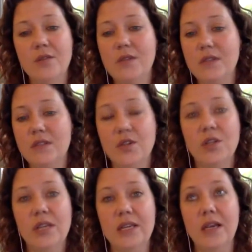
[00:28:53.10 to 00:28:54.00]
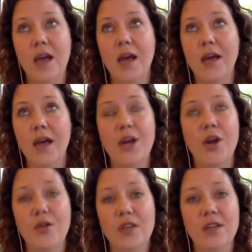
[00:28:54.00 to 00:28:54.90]
Certainly I
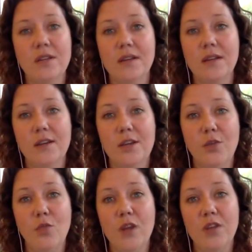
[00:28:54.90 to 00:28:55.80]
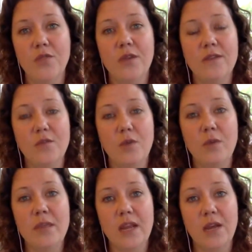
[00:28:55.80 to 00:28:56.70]
know that 1 in 3 of the
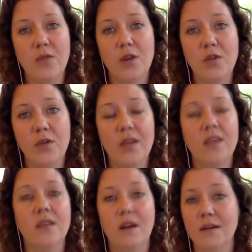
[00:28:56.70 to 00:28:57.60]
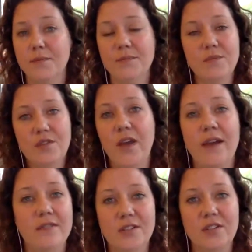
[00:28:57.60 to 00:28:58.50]
women that I work with are
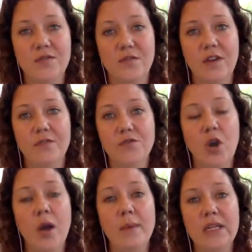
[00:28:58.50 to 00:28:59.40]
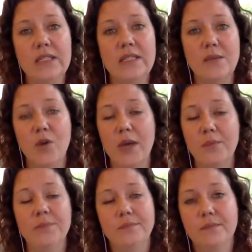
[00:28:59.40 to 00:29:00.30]
survivors of trauma in some way,
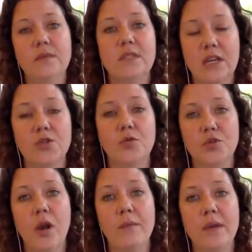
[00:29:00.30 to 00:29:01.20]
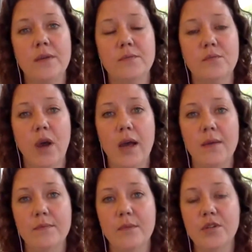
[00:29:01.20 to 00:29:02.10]
sexual trauma
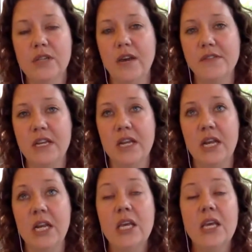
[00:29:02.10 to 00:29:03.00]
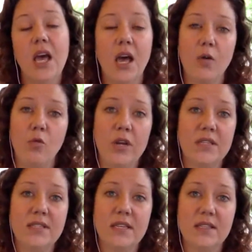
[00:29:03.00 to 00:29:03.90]
most often. And 1 in
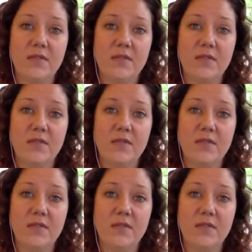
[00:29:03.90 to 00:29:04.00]
6 of